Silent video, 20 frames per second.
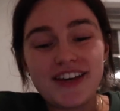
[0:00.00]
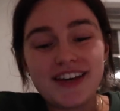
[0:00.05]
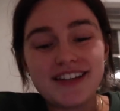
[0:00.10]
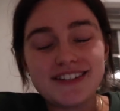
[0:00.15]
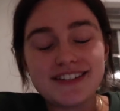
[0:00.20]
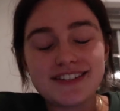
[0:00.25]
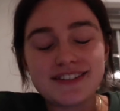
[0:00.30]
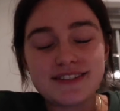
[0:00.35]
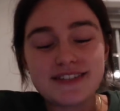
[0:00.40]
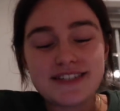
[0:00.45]
He
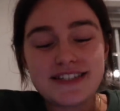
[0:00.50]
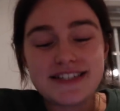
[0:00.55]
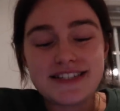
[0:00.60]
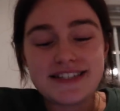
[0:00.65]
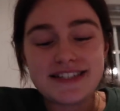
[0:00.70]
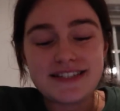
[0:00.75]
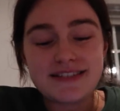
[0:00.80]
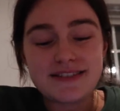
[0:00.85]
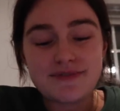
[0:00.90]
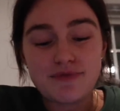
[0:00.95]
just
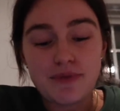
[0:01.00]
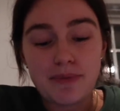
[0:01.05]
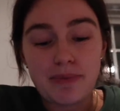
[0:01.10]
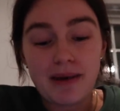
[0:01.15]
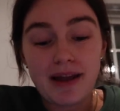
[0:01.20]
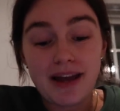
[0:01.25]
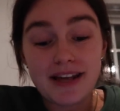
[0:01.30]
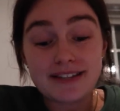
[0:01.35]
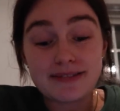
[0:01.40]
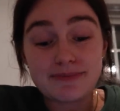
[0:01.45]

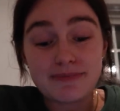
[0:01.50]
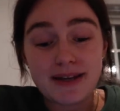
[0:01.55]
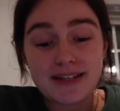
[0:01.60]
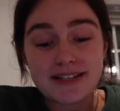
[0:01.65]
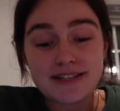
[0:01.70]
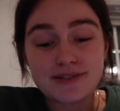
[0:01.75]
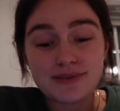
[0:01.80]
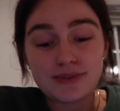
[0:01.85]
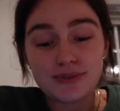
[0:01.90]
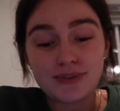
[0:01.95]
replied to my
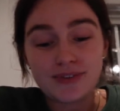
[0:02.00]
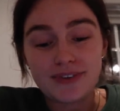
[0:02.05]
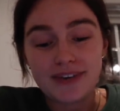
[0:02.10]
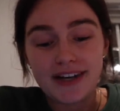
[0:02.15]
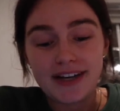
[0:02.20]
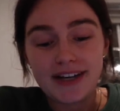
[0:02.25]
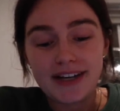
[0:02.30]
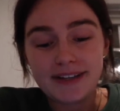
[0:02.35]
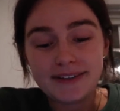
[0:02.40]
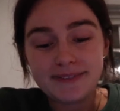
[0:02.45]

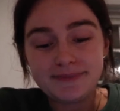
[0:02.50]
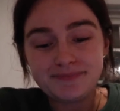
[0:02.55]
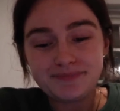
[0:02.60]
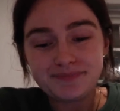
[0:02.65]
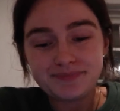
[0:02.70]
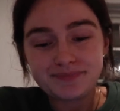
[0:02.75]
story